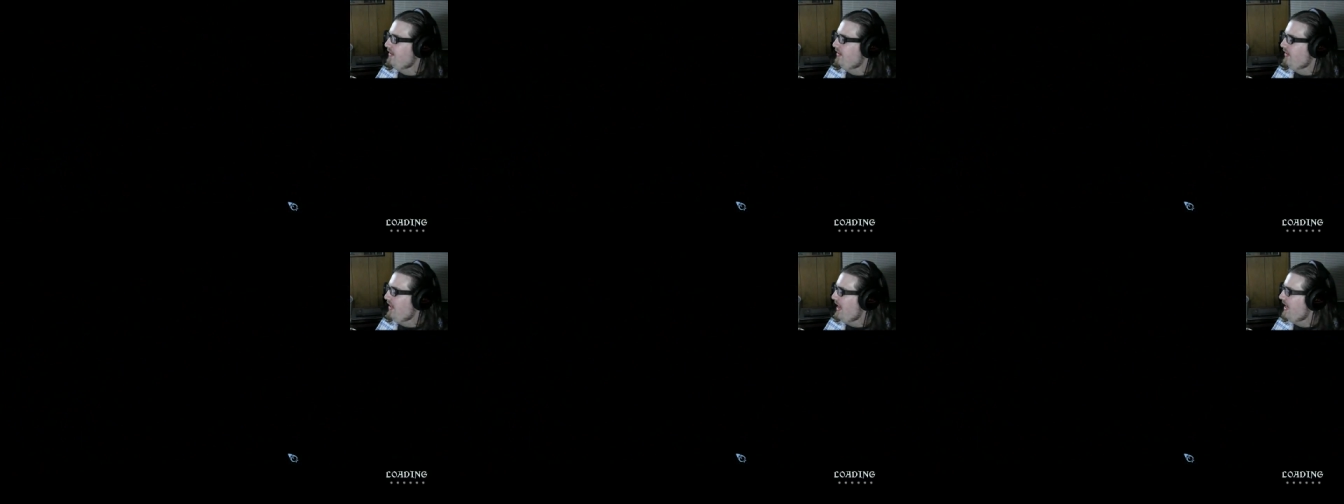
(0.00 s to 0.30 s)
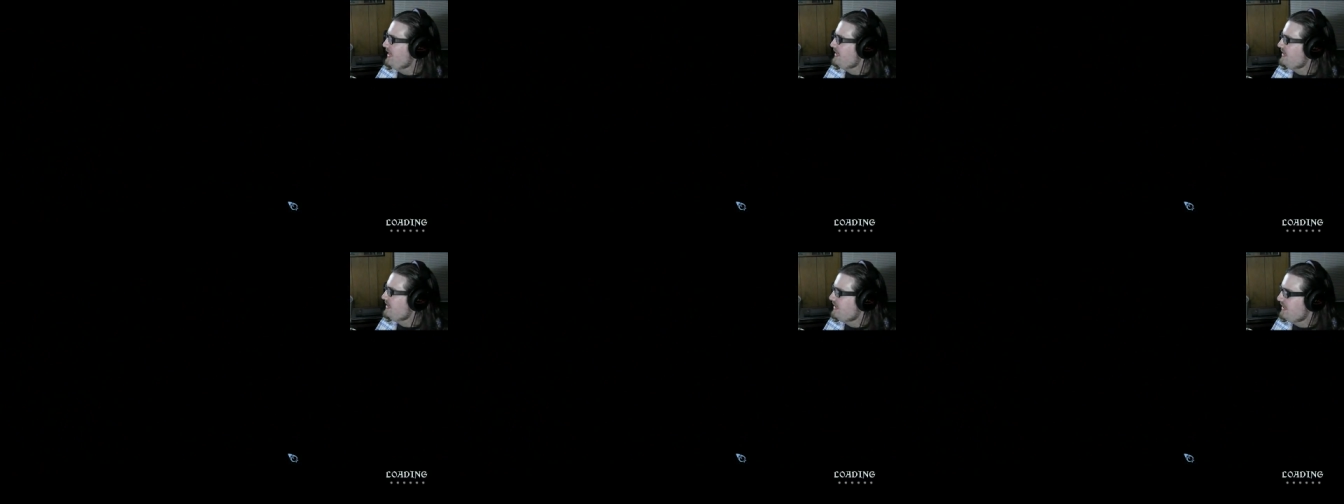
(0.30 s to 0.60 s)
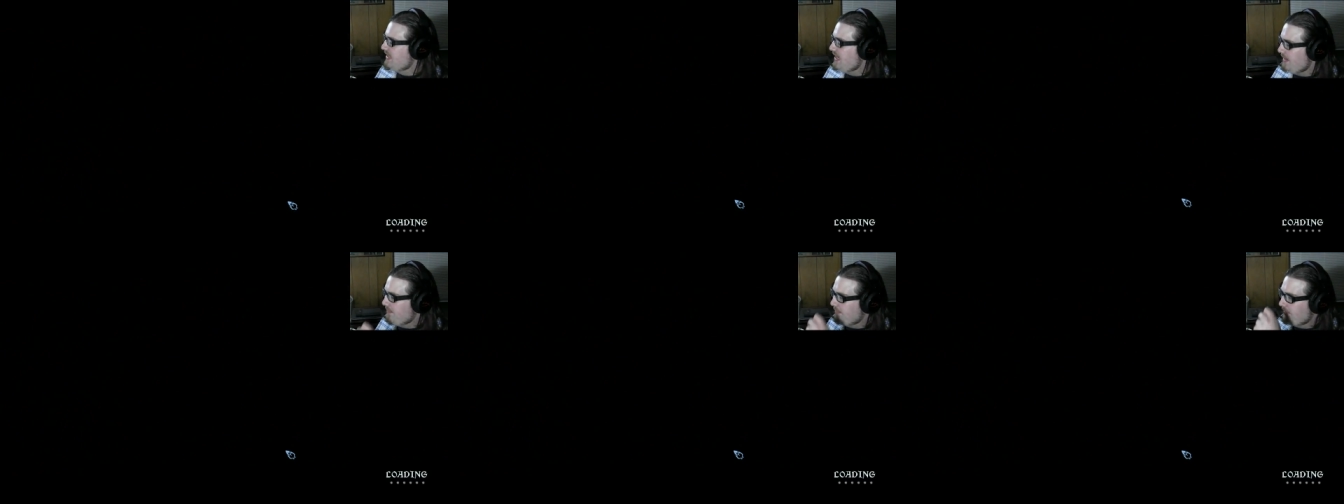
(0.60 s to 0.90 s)
the
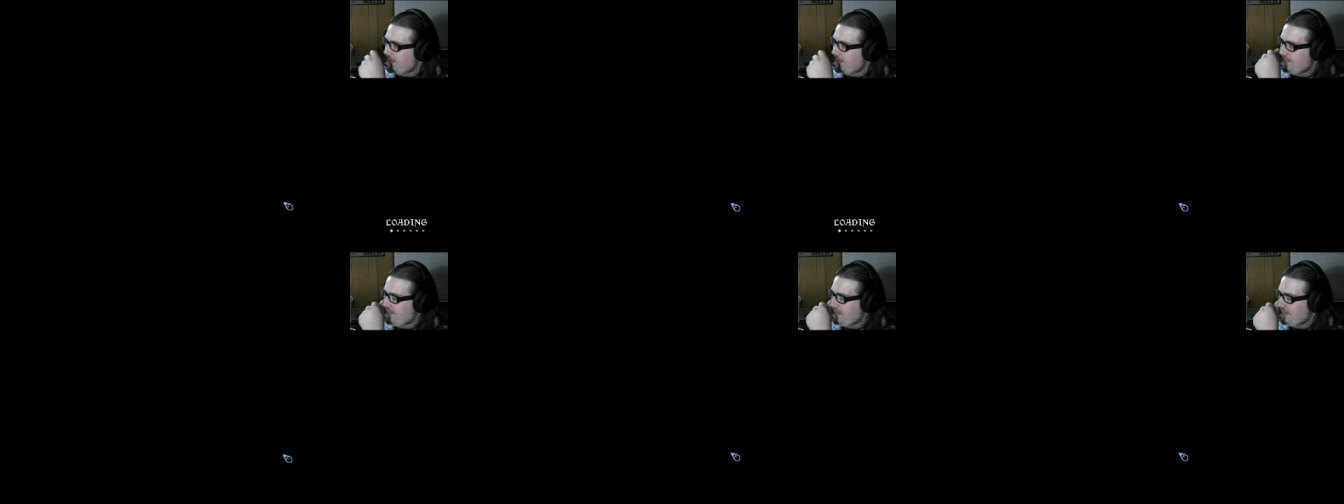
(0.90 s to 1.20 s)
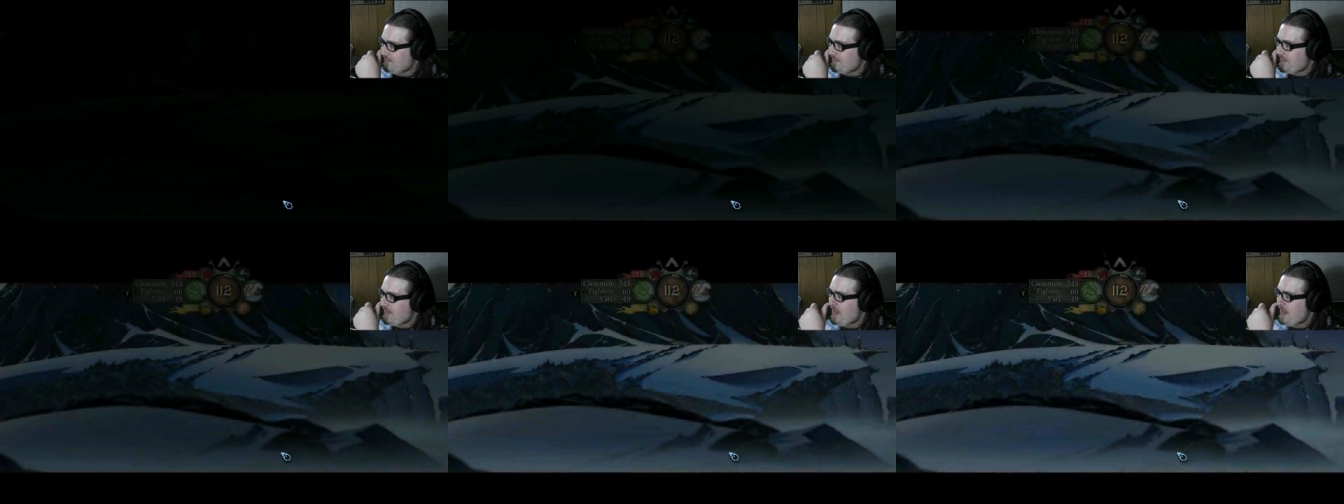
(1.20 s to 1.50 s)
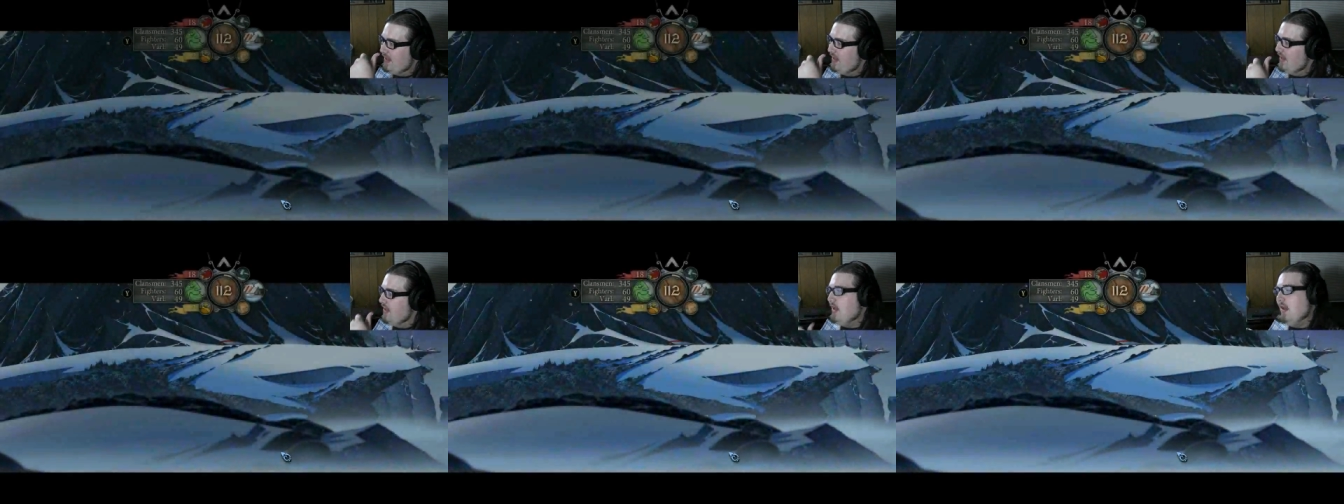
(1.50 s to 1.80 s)
last couple of them.
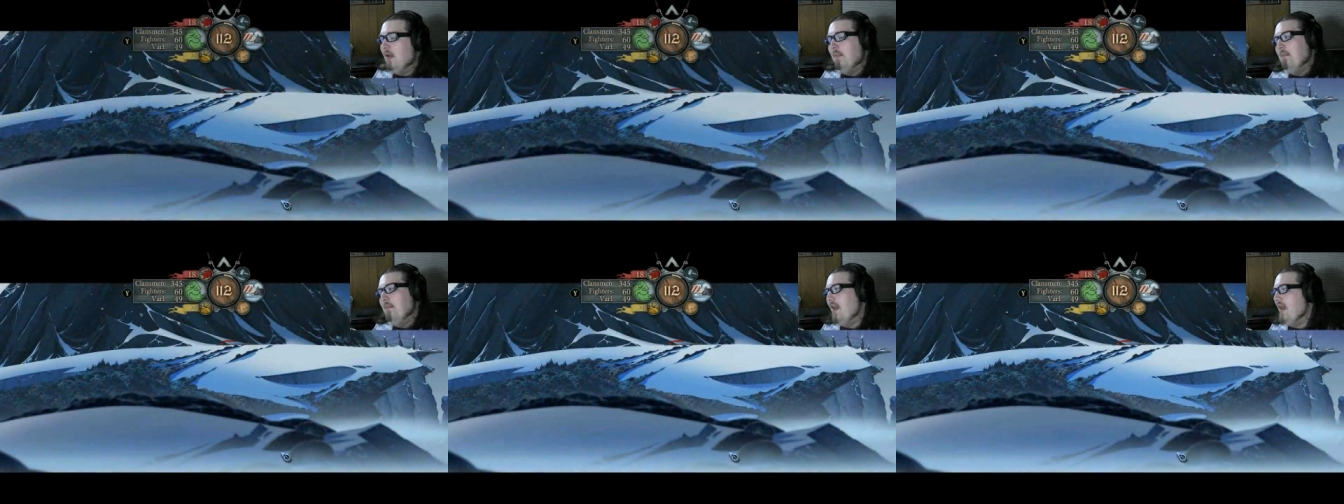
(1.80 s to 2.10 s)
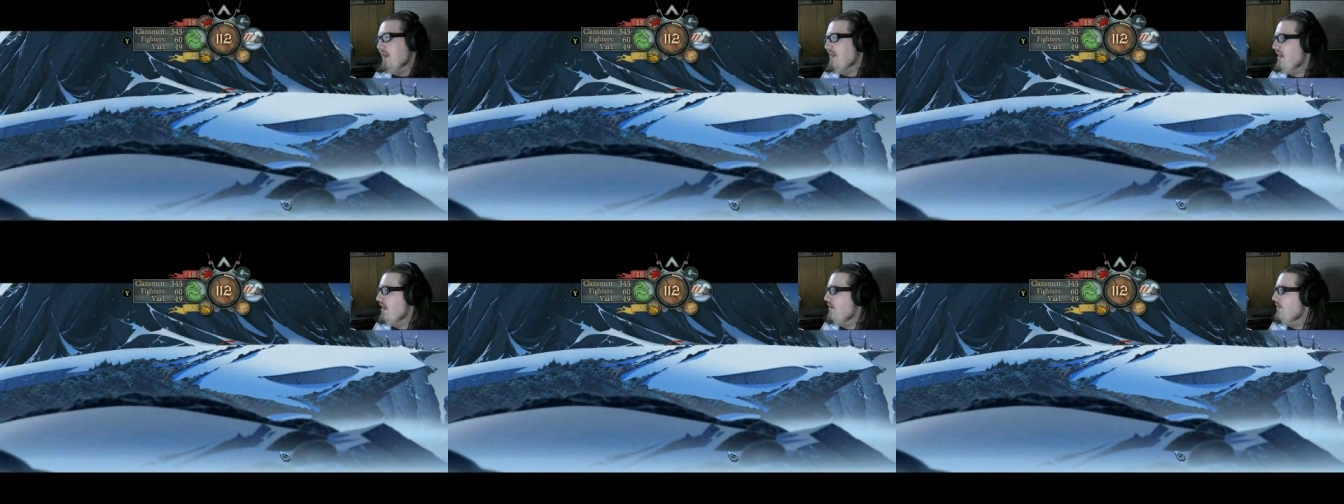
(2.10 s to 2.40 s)
Man,